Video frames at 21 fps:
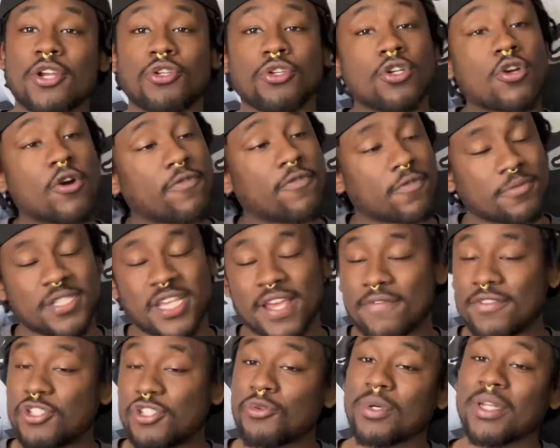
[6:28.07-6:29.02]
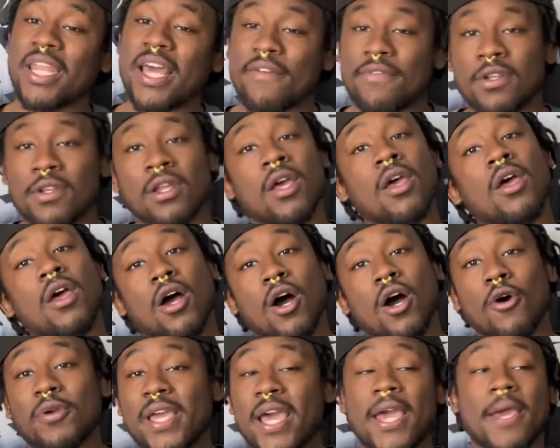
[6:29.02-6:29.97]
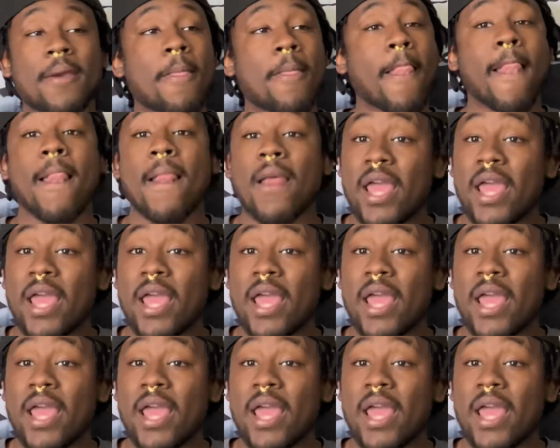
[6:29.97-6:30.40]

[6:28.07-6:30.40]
You can go from 7 to 11, okay?